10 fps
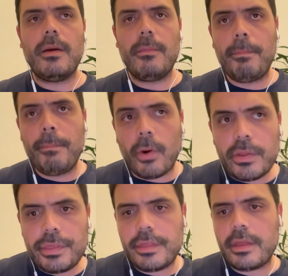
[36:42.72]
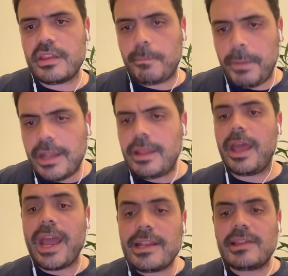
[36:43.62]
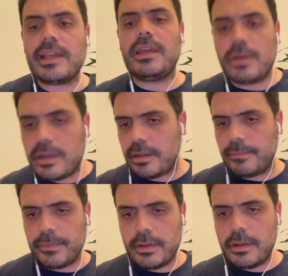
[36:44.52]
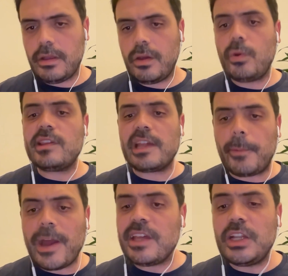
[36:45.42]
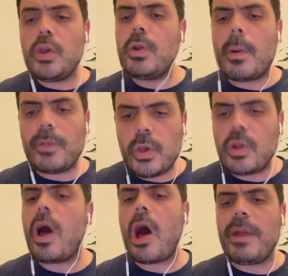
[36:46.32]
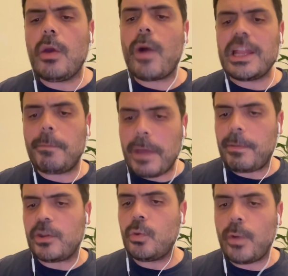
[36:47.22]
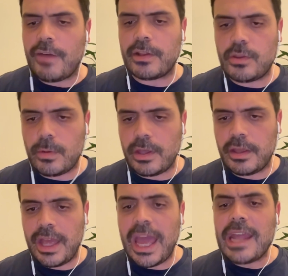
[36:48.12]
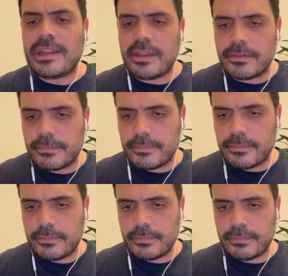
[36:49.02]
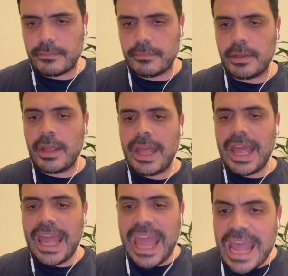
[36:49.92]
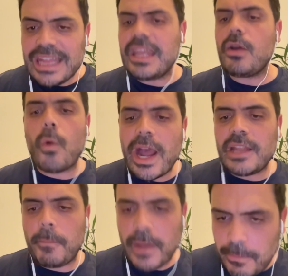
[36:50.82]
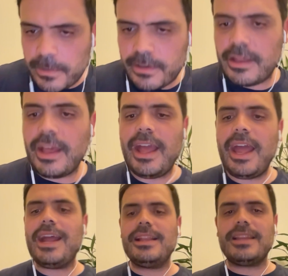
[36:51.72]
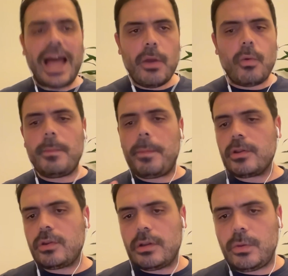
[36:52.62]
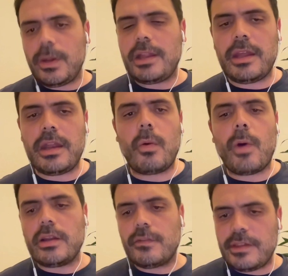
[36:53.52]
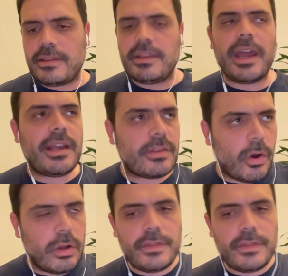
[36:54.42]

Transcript: both speed and security, which is surprising. Do you know how many white papers do we have at Sui? 80. 80 white papers. And I will post on Twitter one of these days all of